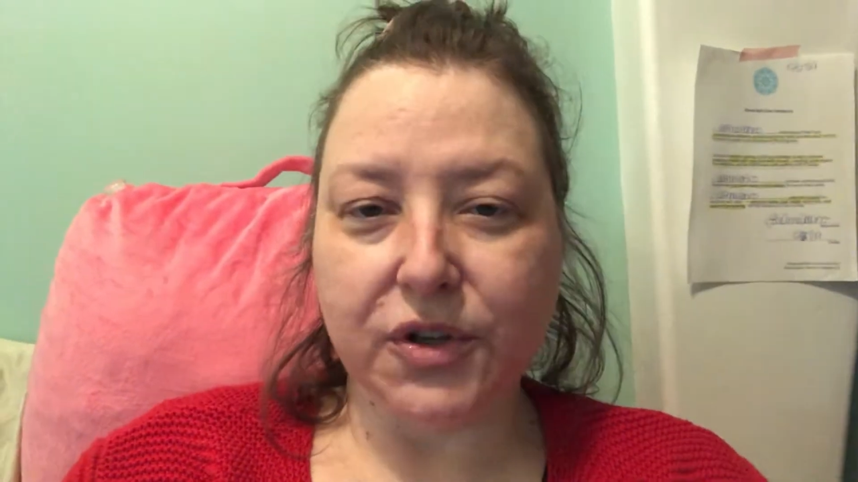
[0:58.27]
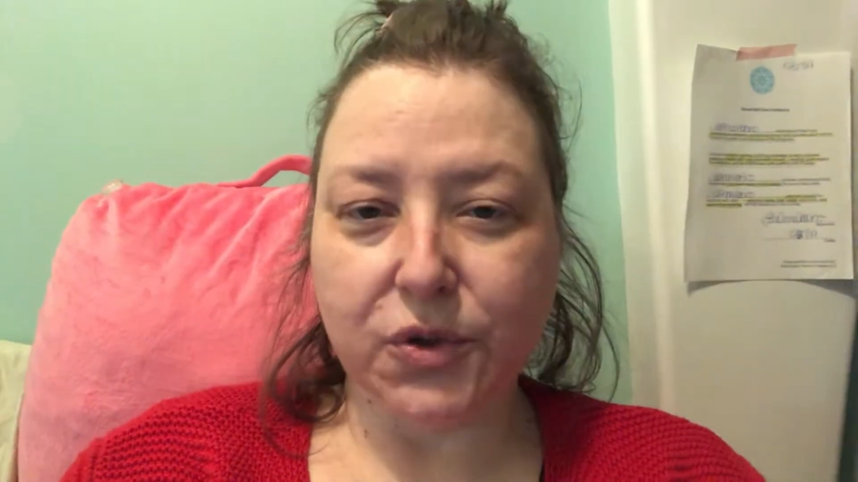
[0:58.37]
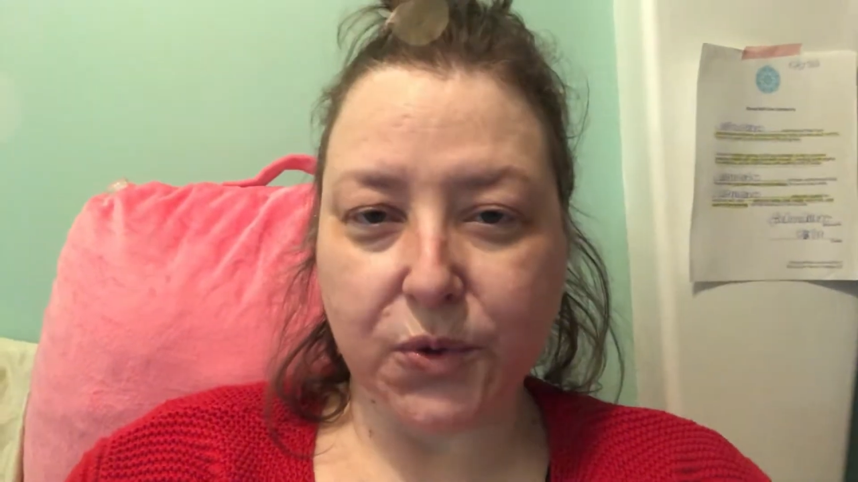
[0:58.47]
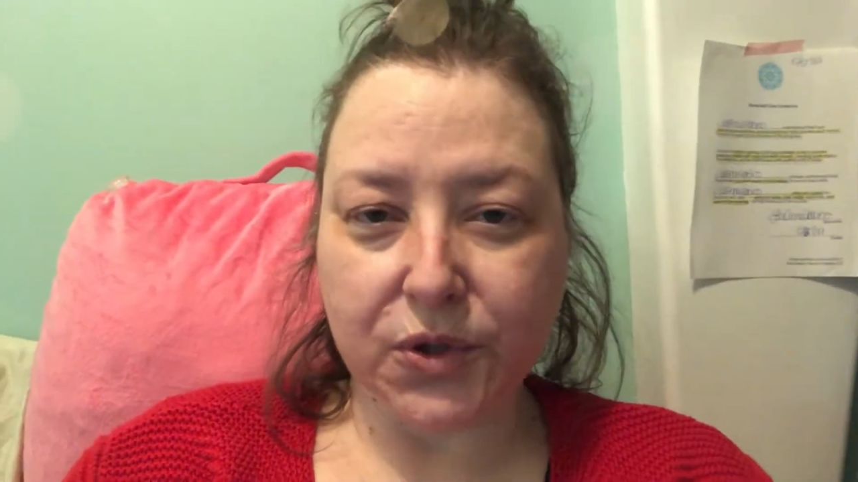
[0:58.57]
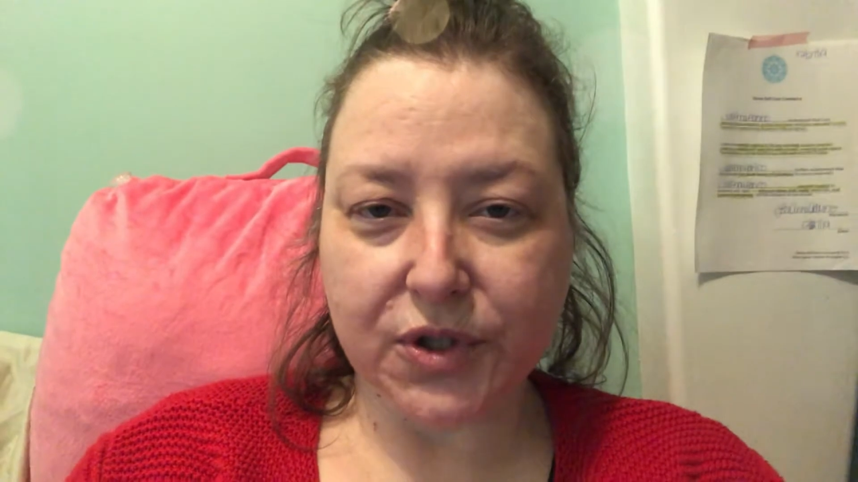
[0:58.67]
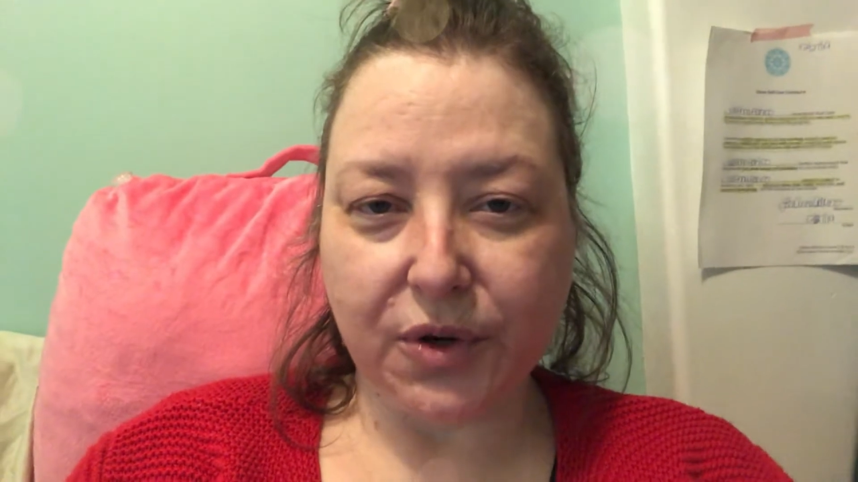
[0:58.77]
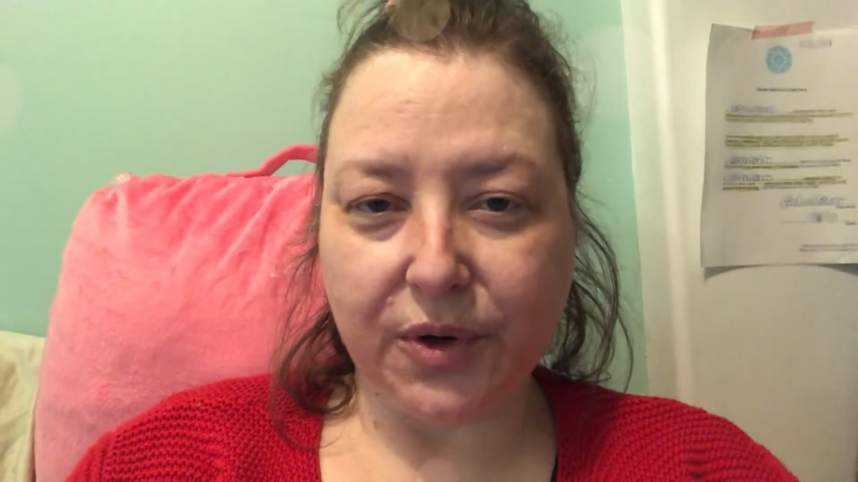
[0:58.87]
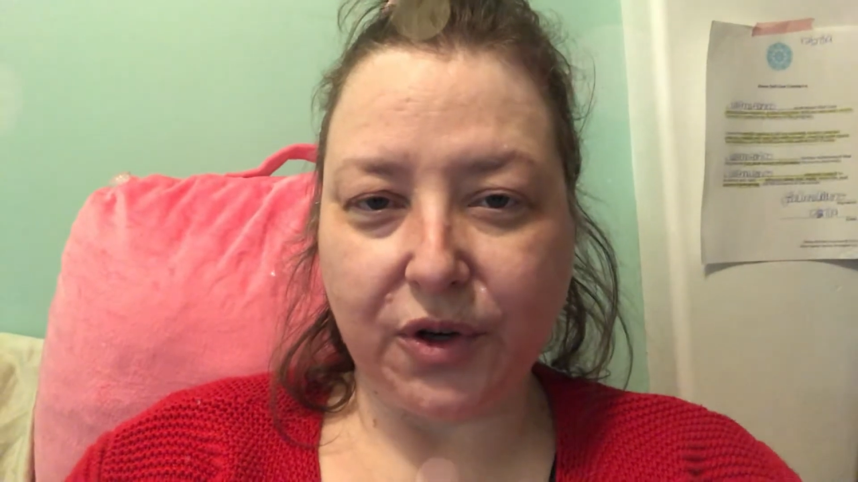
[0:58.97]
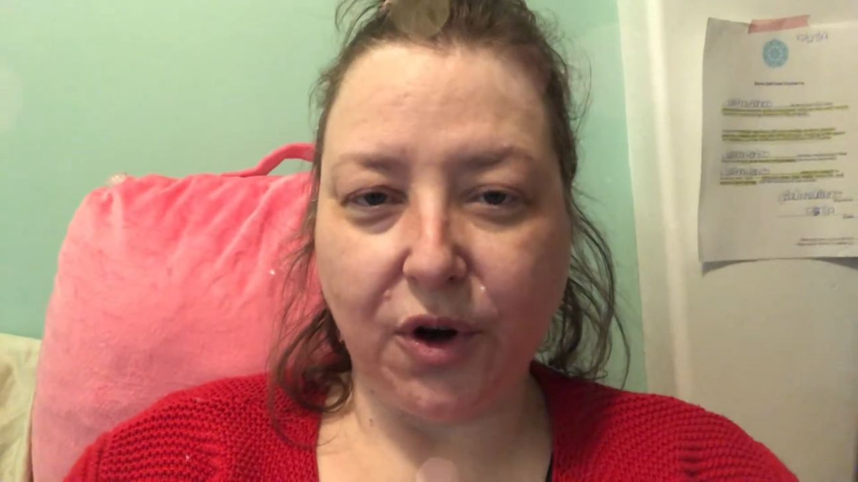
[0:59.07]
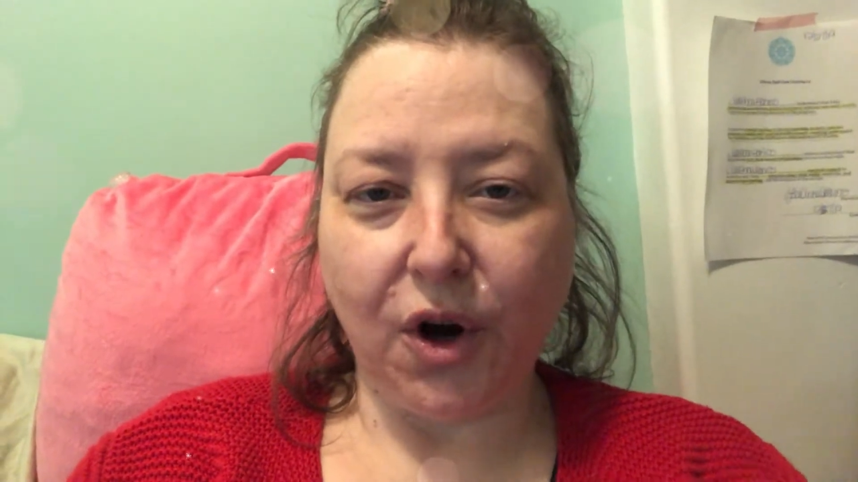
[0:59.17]
your torso
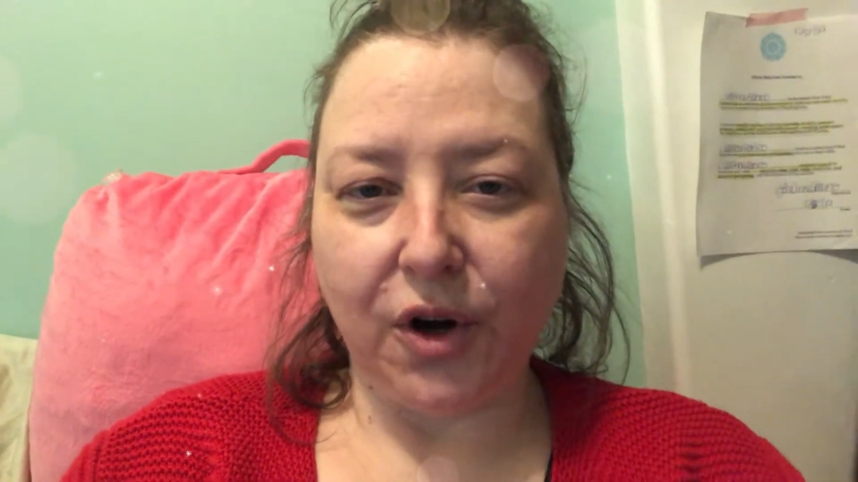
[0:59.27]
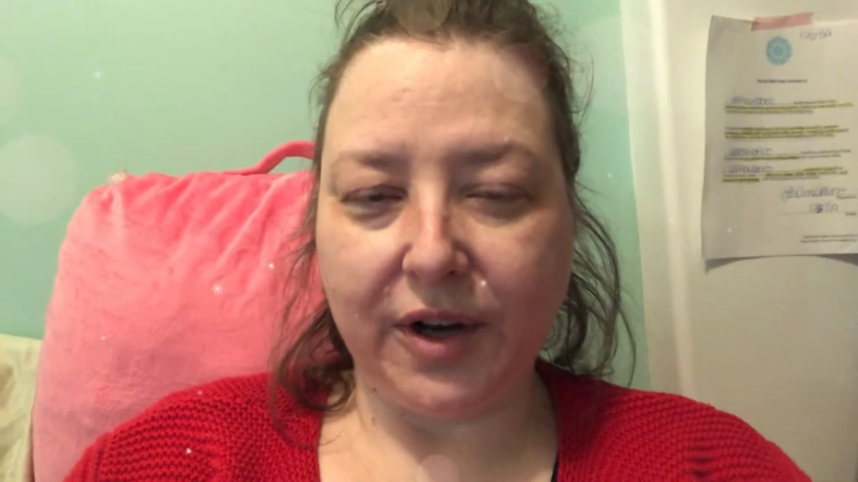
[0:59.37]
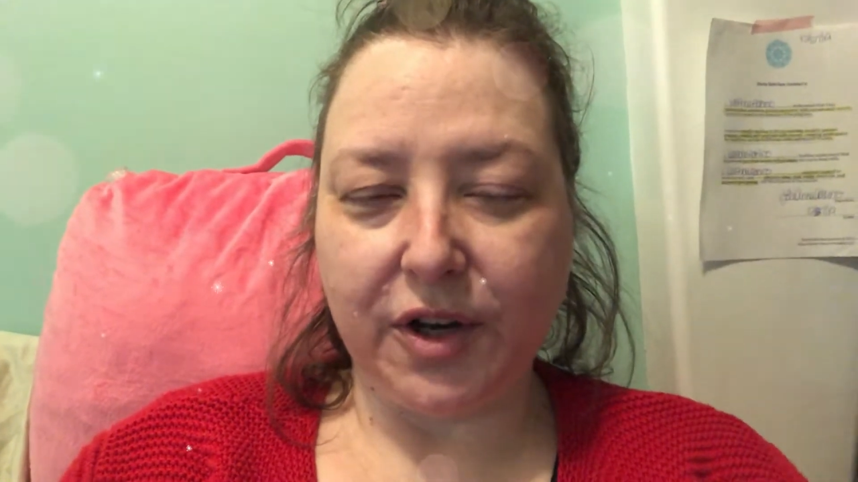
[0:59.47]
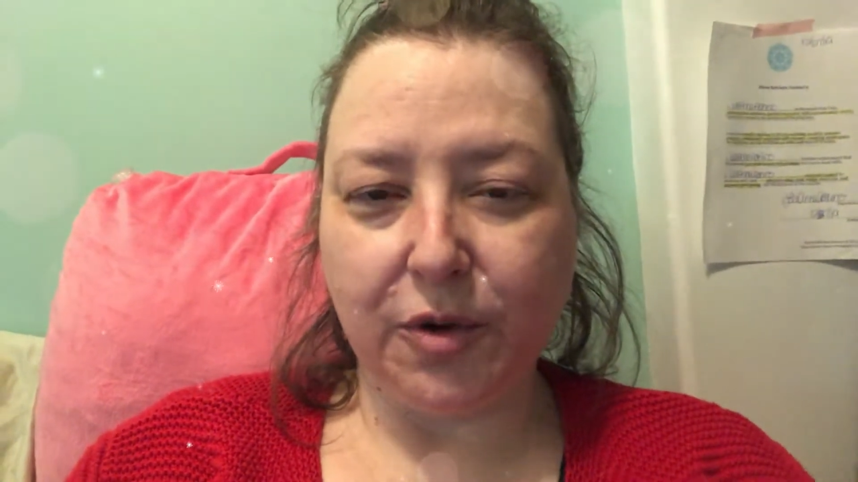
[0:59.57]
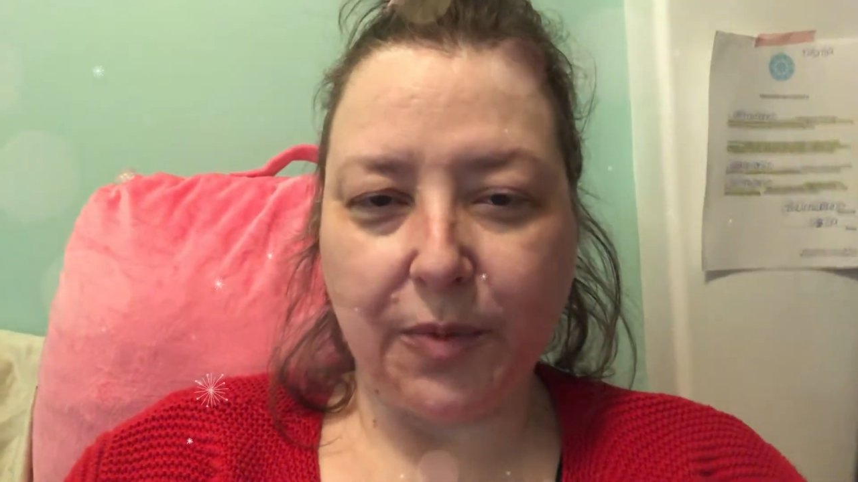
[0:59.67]
and your heart and your